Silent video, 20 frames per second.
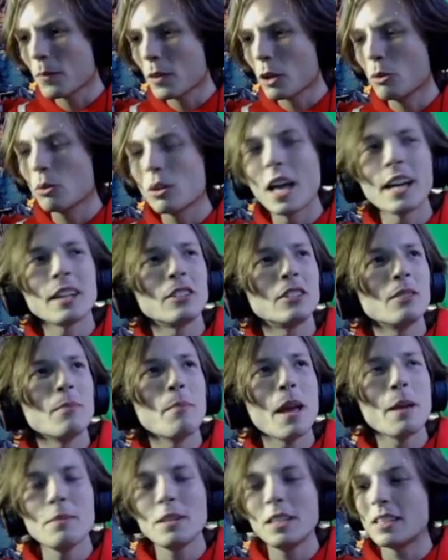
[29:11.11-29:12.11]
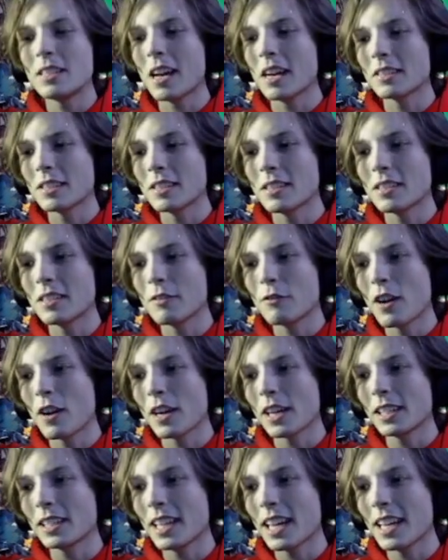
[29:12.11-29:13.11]
who like maybe doesn't
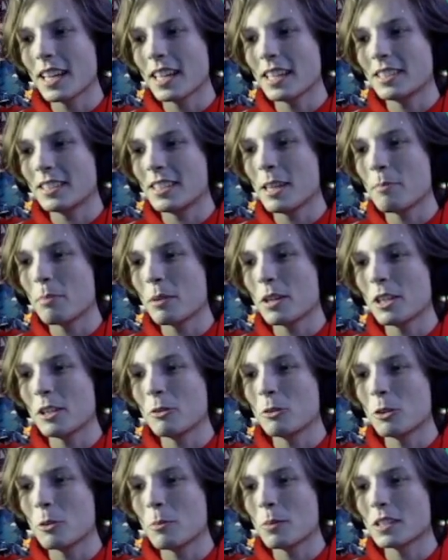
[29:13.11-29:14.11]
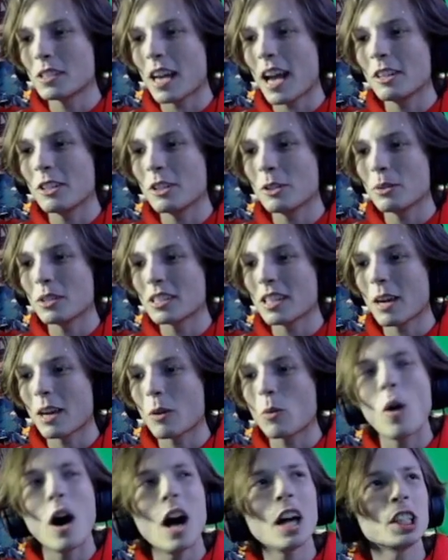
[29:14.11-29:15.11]
fucking get as deep into YouTube as I do is like
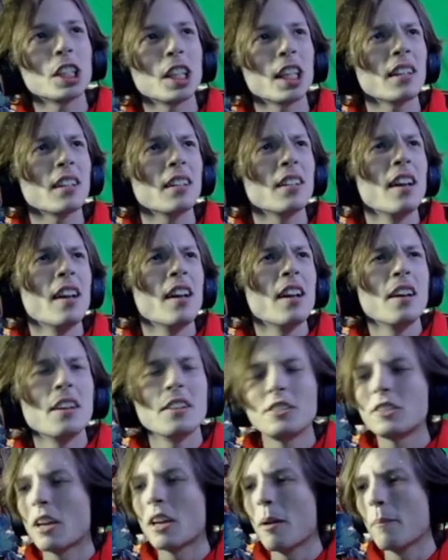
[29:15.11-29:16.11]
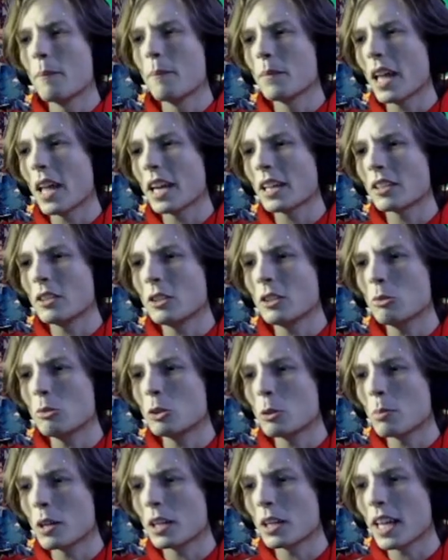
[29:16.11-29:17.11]
watching some like
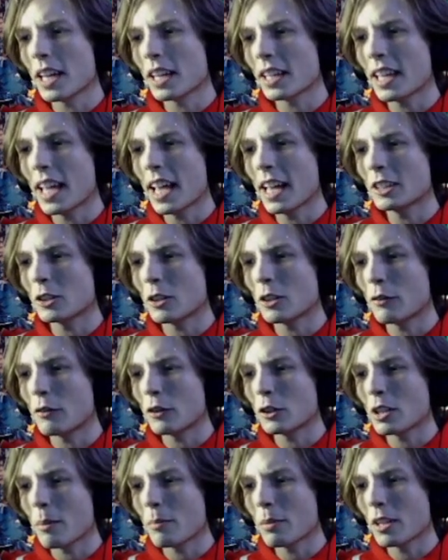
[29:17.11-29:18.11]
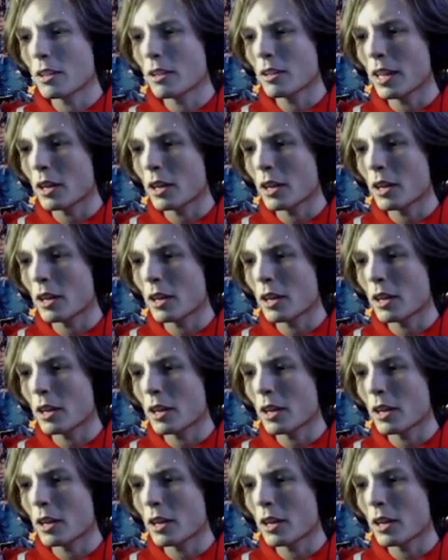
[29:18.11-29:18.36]
YouTuber get canceled for something.